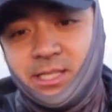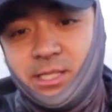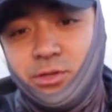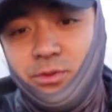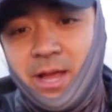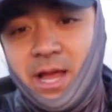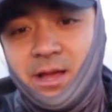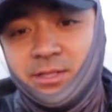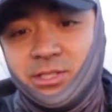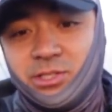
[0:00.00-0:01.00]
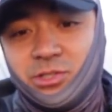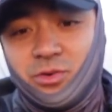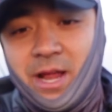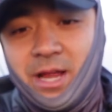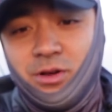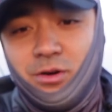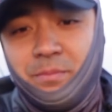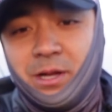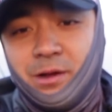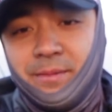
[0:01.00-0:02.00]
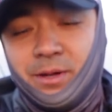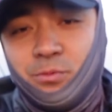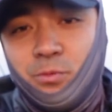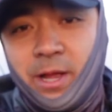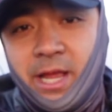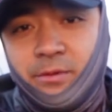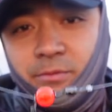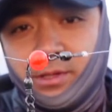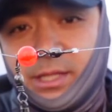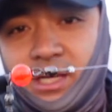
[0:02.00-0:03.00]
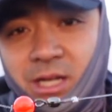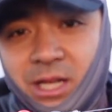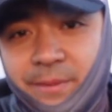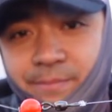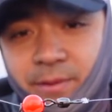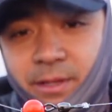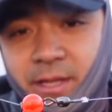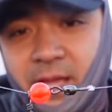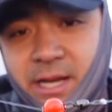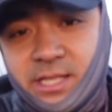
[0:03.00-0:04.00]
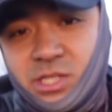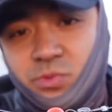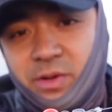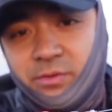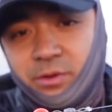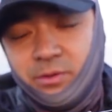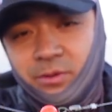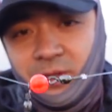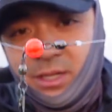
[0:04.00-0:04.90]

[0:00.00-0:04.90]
two ounce triangle pyramid weight with the clip and the swivel,